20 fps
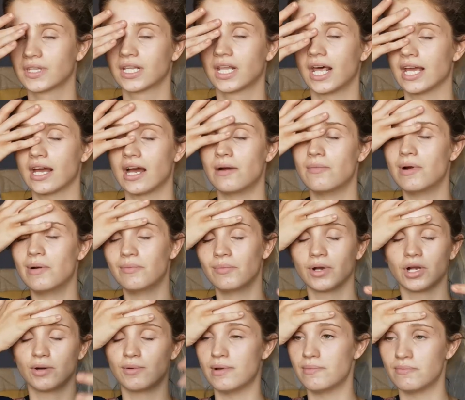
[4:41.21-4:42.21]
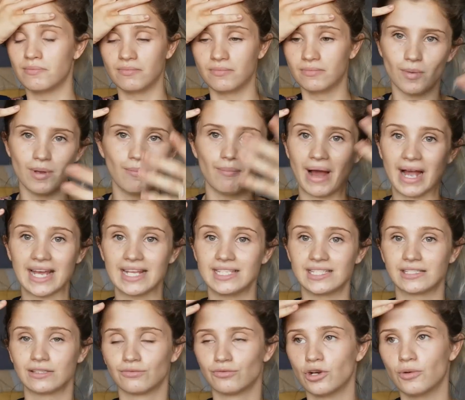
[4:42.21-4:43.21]
Like, I remember coming back
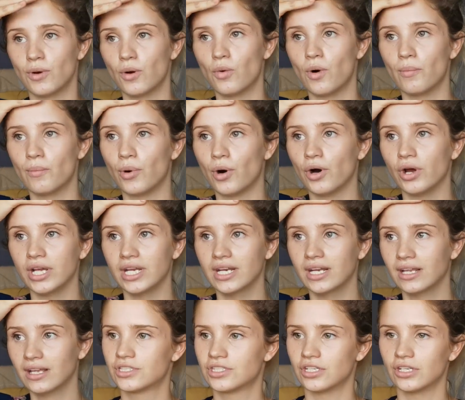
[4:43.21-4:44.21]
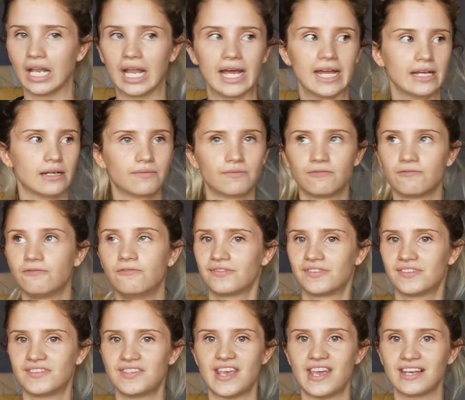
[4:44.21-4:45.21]
into the room at one point to like
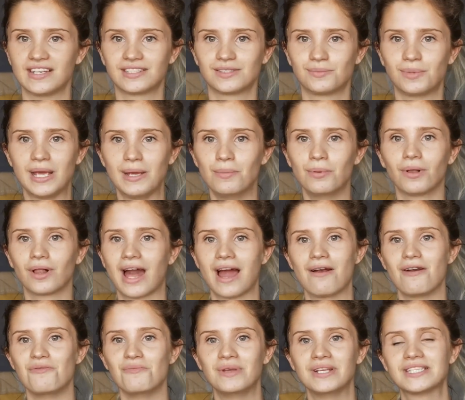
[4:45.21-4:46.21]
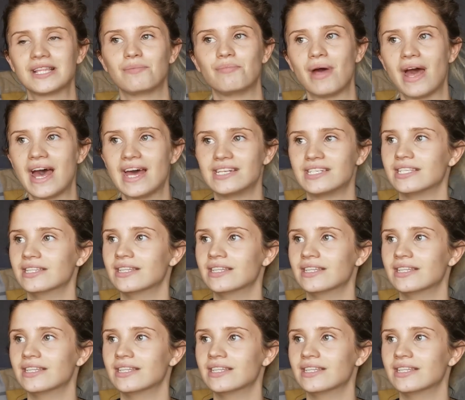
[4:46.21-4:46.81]
6 people carrying me to the bed,